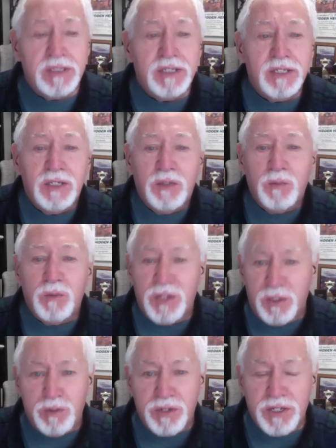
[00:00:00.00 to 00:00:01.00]
which he was
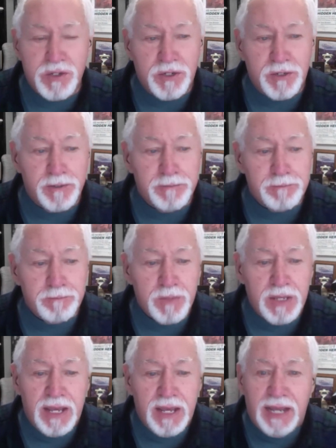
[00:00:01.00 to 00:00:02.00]
teaching her,
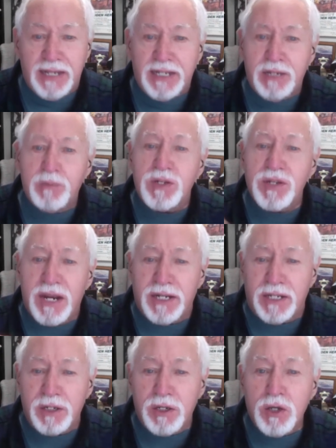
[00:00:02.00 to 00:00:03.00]
and he would sign it,
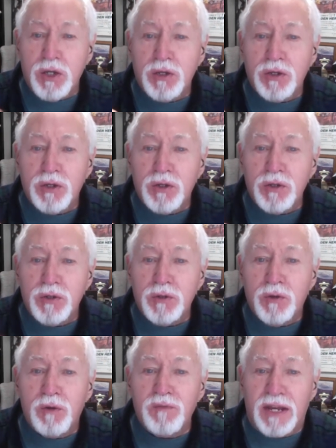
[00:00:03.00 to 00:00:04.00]
Your
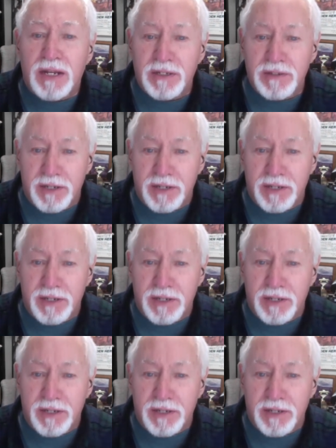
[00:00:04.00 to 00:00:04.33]
Valentine.